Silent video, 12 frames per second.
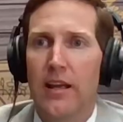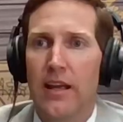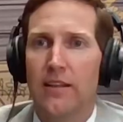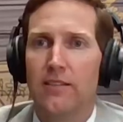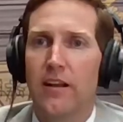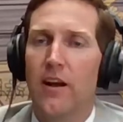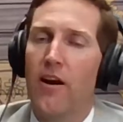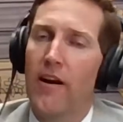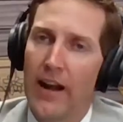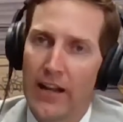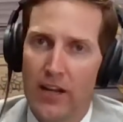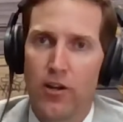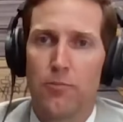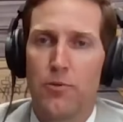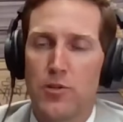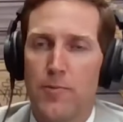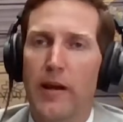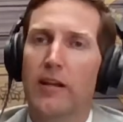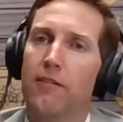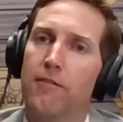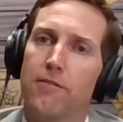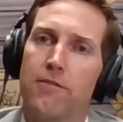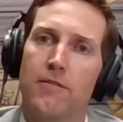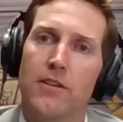and say, all right, I get your
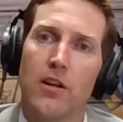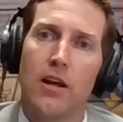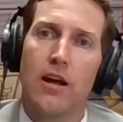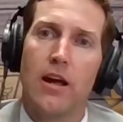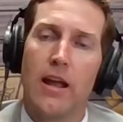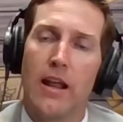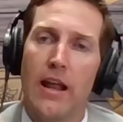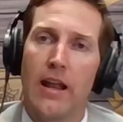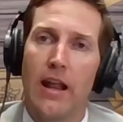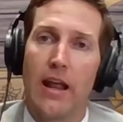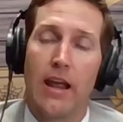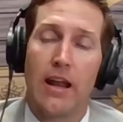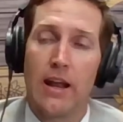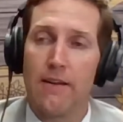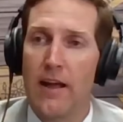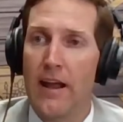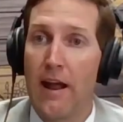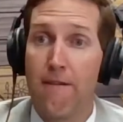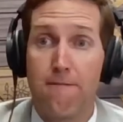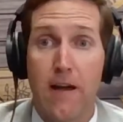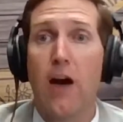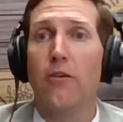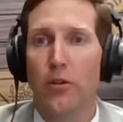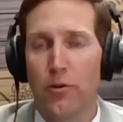perspective and I
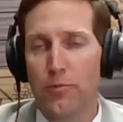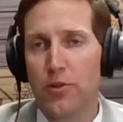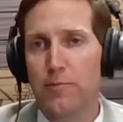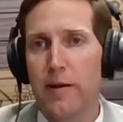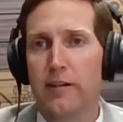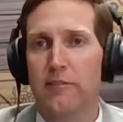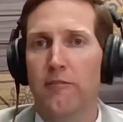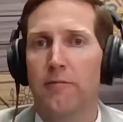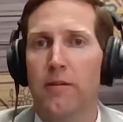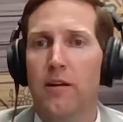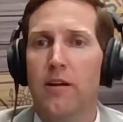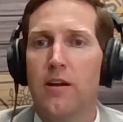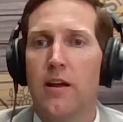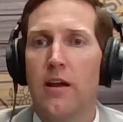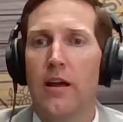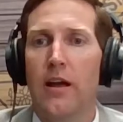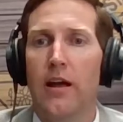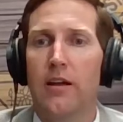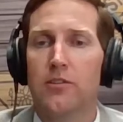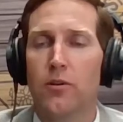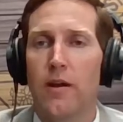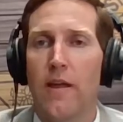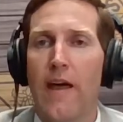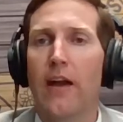value your perspective.
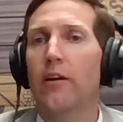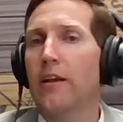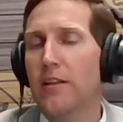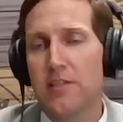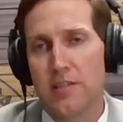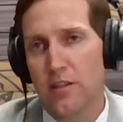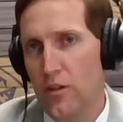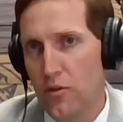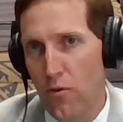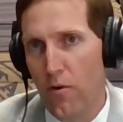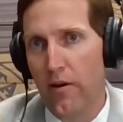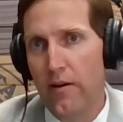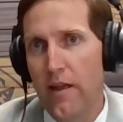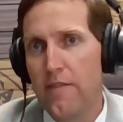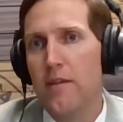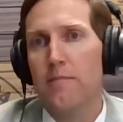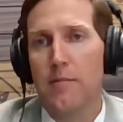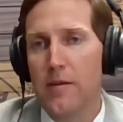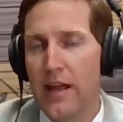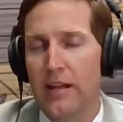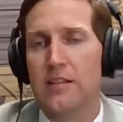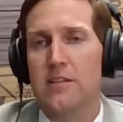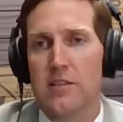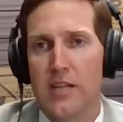And that'll get us in the door. And then maybe
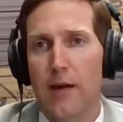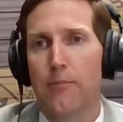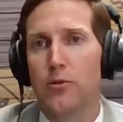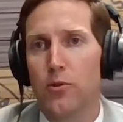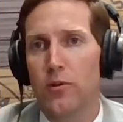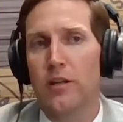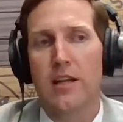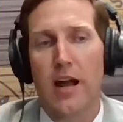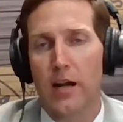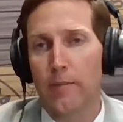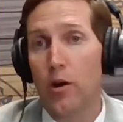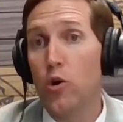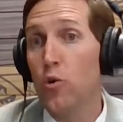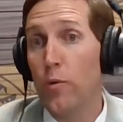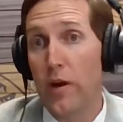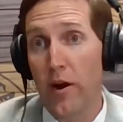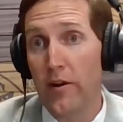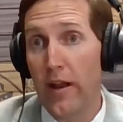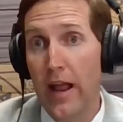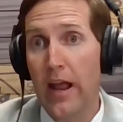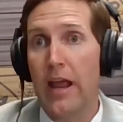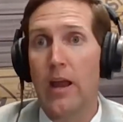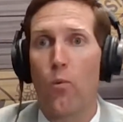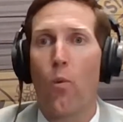that gets us the opportunity to talk about who we are
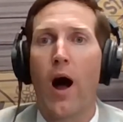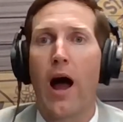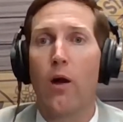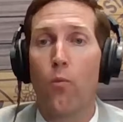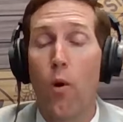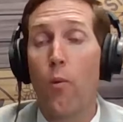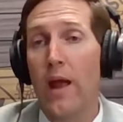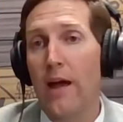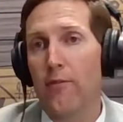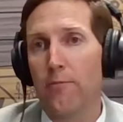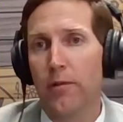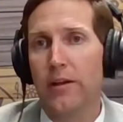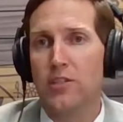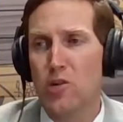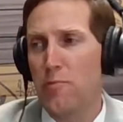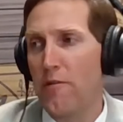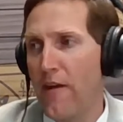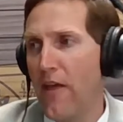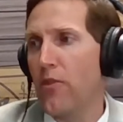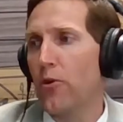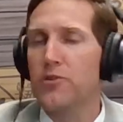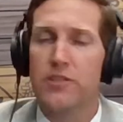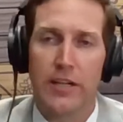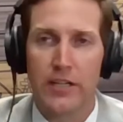today and what we have in place to prevent
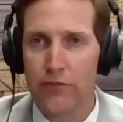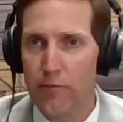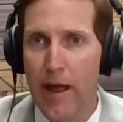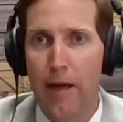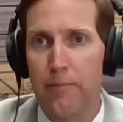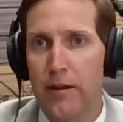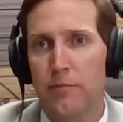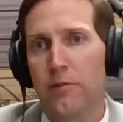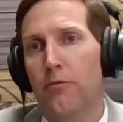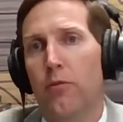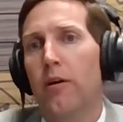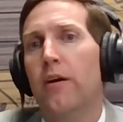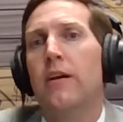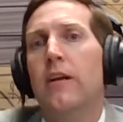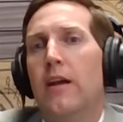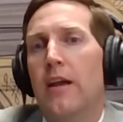those things from happening before.